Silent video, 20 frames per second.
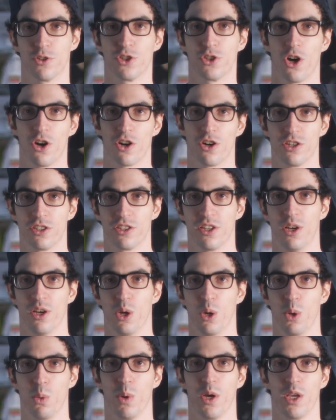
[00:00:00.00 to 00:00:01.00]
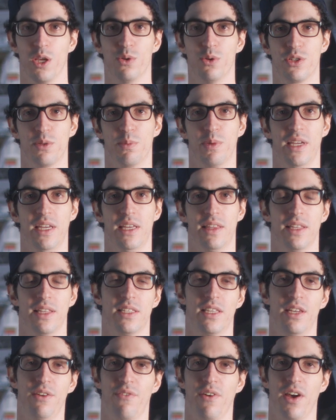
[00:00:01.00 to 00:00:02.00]
starters, what used to be the
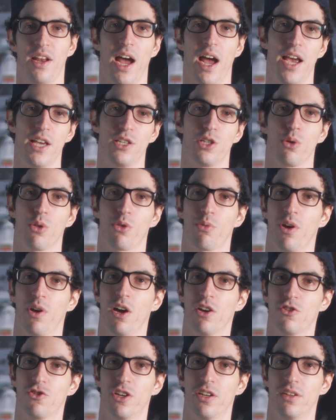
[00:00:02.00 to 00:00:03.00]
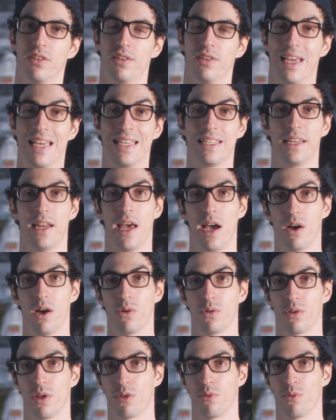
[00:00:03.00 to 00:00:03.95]
T-Fight ISO 300 is now the